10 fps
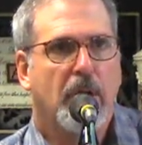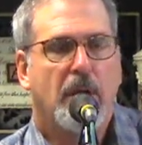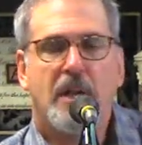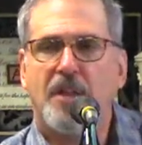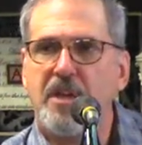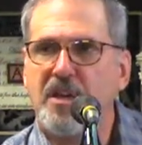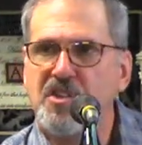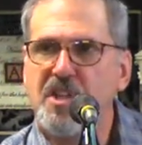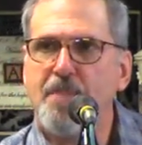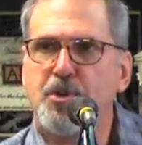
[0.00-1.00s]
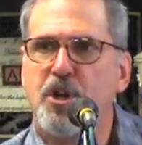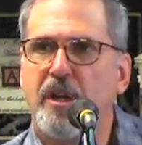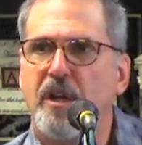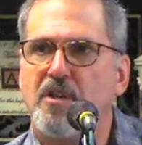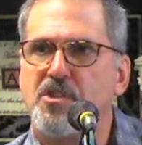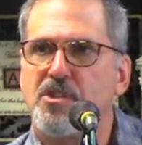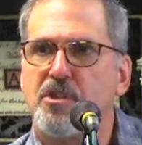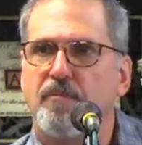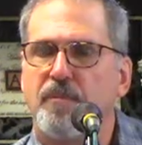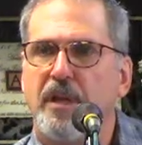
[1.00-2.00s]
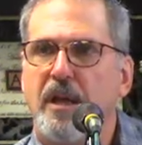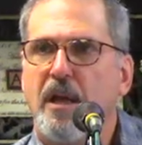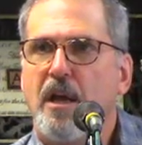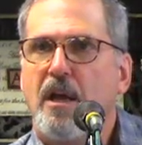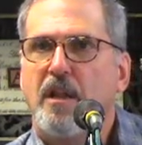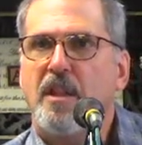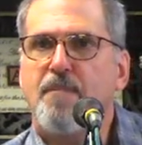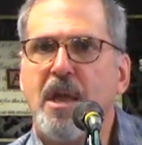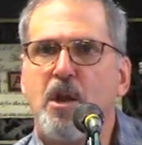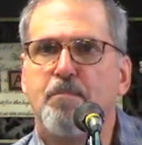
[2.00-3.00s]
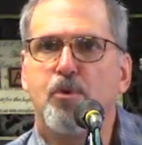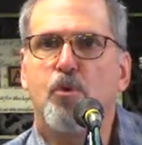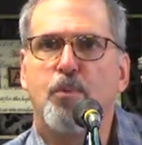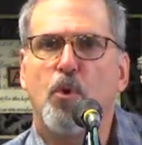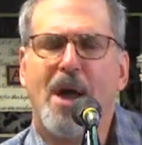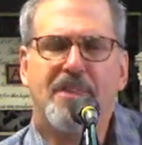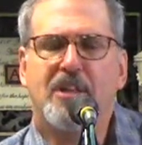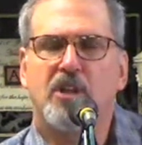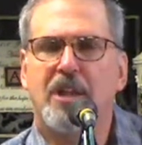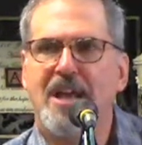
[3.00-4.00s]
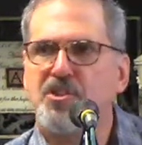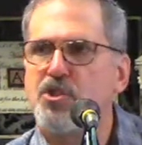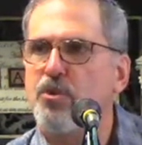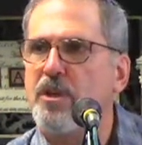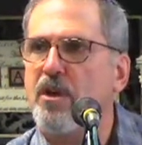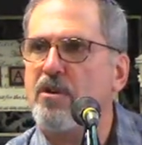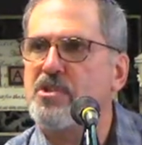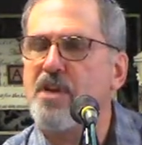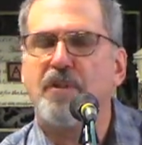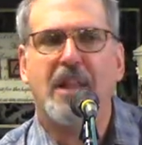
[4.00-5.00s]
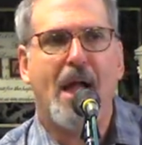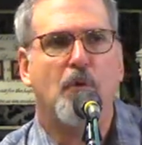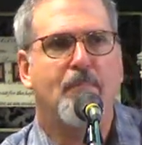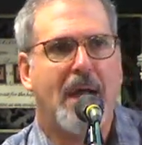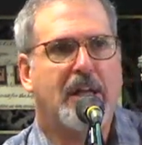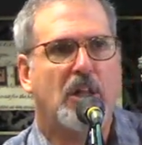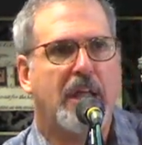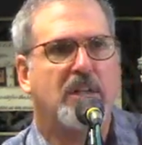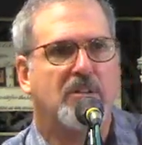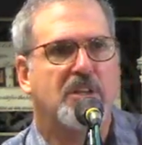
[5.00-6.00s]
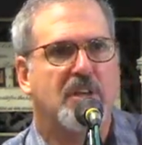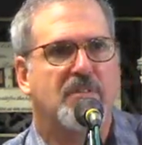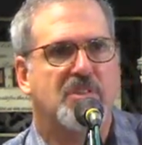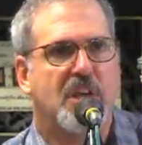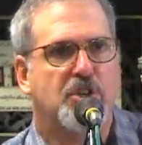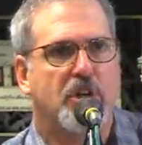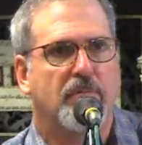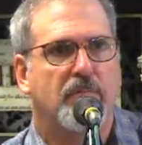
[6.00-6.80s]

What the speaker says: Now, the exception is they made a boo-boo, I think, the last 2 years. They've allowed Mike Clayton to give a session.